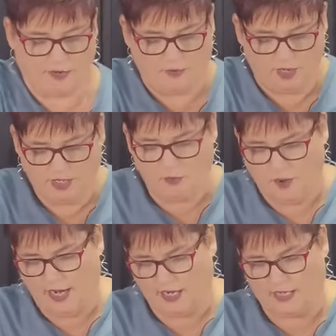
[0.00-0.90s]
with the
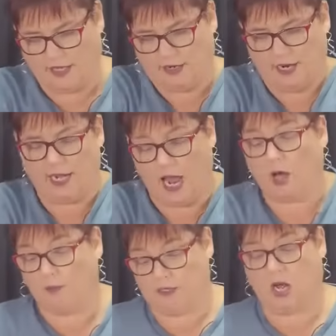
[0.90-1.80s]
weight in there, it
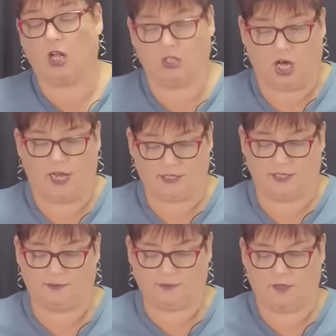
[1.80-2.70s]
helps a lot.
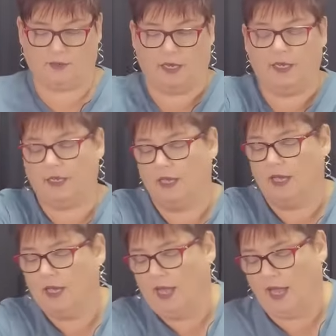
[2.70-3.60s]
Okay,
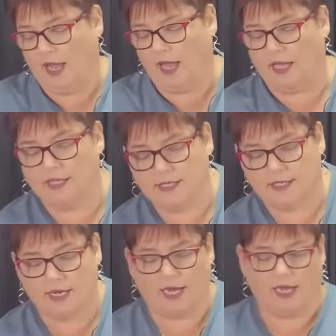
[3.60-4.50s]
and
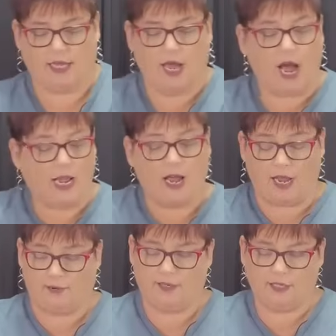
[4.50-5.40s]
I
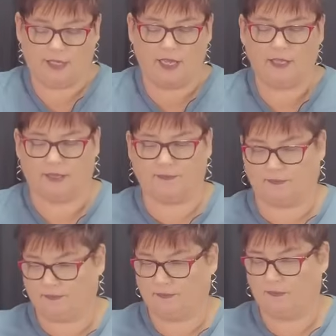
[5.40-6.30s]
really like them.
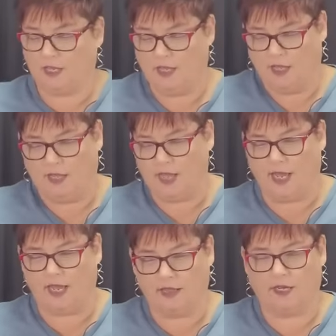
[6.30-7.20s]

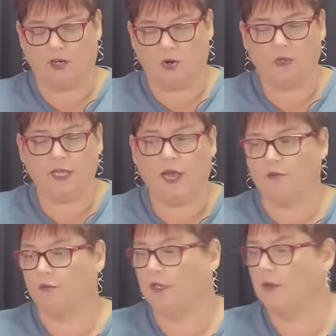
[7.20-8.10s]
They're holding up really